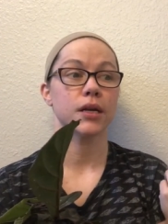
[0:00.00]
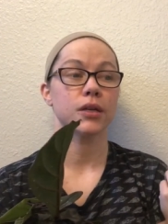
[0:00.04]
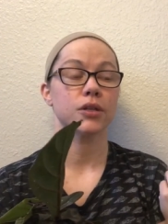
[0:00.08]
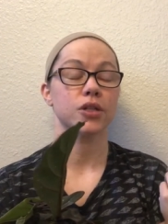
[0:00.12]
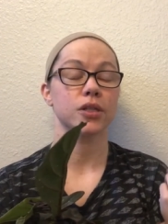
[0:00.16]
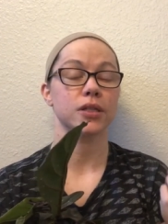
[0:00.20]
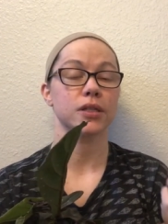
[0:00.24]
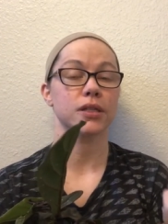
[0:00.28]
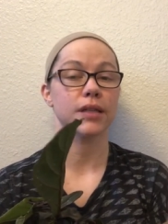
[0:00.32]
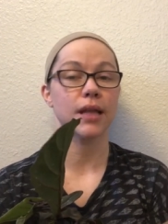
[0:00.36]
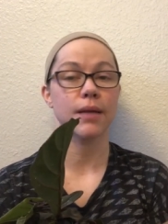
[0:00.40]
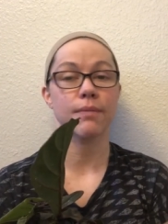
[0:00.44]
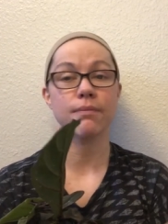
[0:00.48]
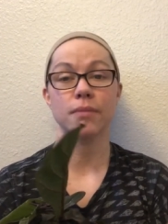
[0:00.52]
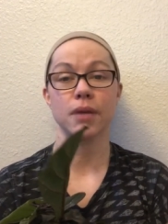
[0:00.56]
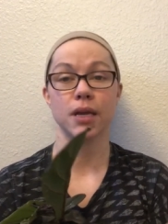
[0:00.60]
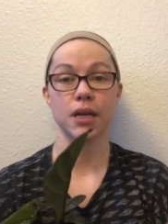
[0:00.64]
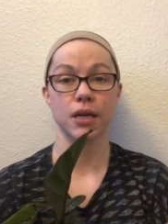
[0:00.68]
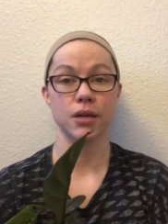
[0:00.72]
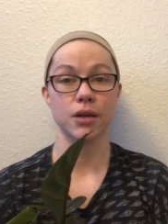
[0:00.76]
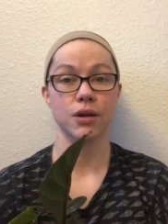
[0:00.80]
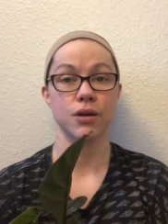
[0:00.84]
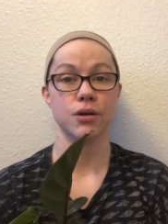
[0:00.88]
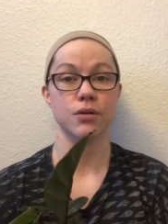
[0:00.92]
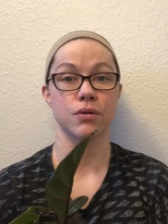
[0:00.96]
just let
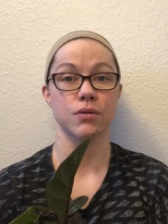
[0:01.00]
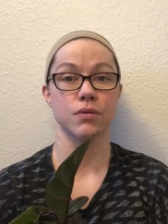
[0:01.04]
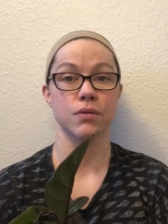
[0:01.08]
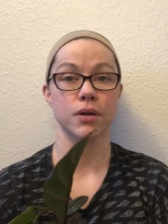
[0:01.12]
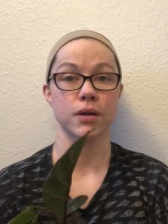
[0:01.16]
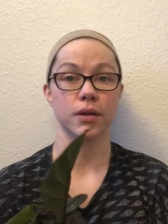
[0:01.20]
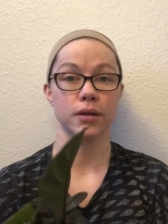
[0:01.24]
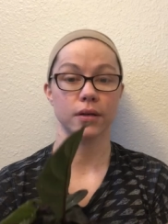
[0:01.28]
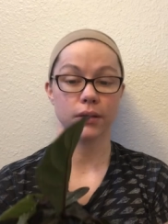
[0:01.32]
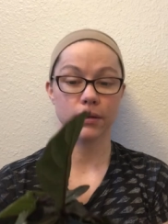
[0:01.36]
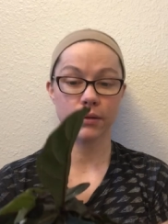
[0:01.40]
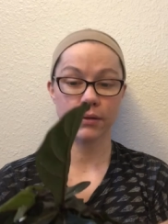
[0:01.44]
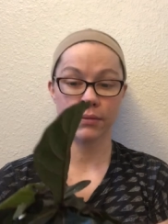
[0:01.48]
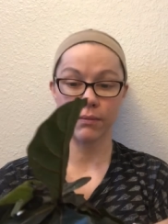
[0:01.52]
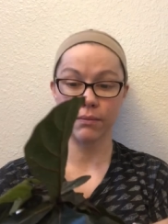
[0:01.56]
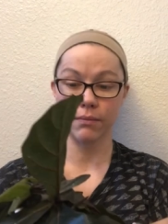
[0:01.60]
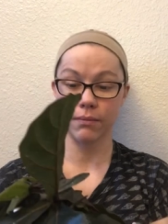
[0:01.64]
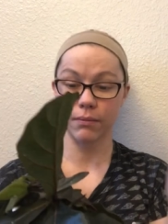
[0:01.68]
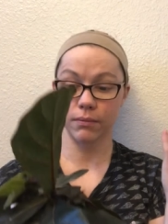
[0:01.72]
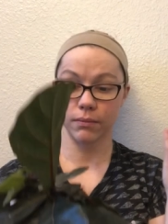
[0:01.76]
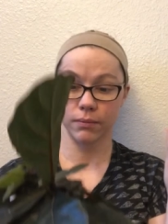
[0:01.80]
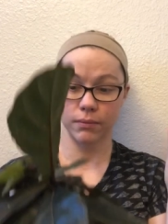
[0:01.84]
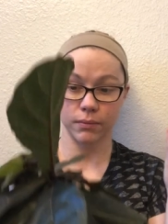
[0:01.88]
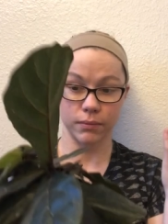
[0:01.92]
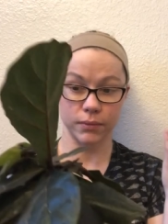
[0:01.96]
me know
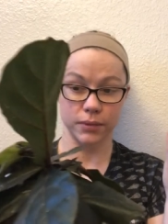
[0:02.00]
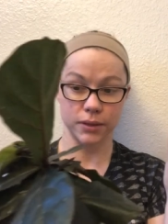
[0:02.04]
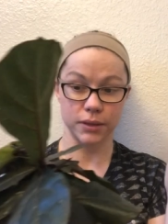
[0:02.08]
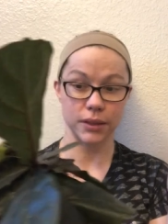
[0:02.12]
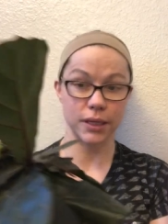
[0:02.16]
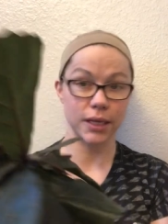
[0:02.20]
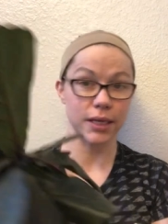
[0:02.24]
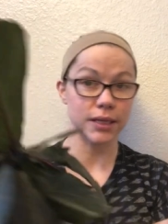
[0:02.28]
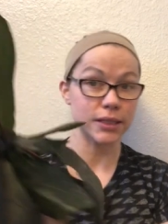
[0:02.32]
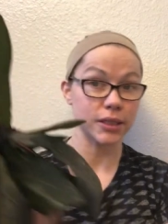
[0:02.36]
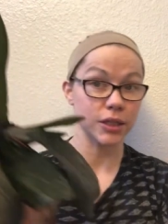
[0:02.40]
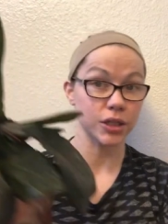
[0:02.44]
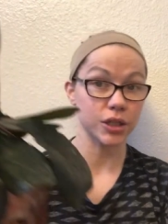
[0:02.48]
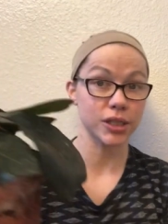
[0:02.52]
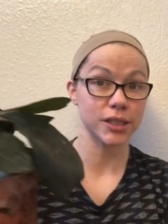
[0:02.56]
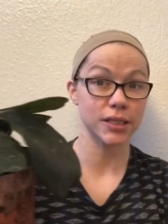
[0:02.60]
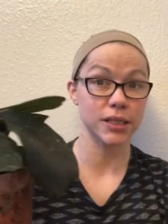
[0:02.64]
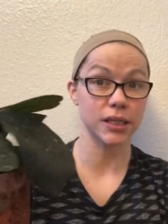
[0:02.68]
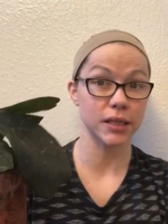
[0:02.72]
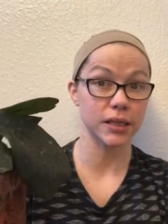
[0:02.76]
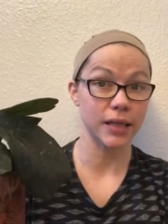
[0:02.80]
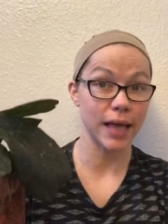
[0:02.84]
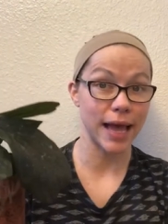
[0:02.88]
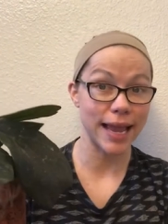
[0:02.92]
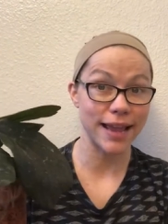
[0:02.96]
is there
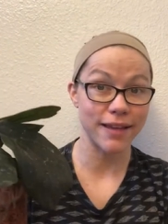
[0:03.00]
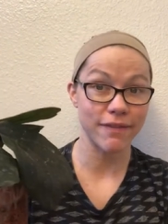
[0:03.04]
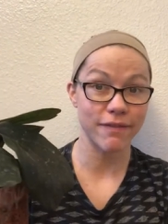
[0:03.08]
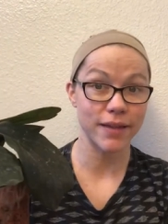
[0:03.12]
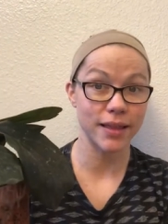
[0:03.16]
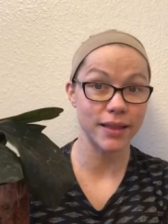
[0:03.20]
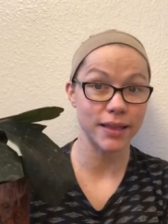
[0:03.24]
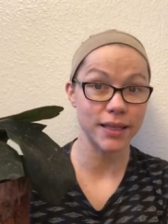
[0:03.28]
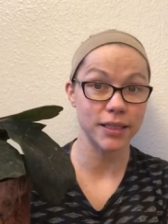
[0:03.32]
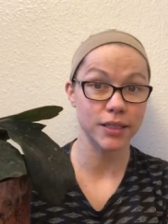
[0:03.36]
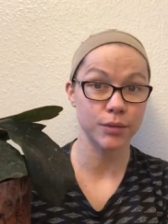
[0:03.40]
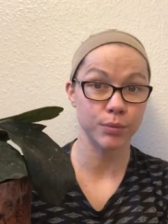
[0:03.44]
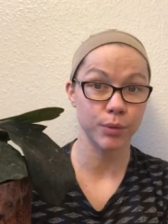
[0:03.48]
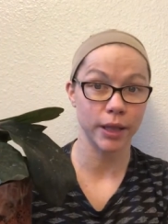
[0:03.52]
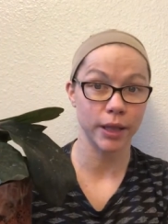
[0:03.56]
still life in this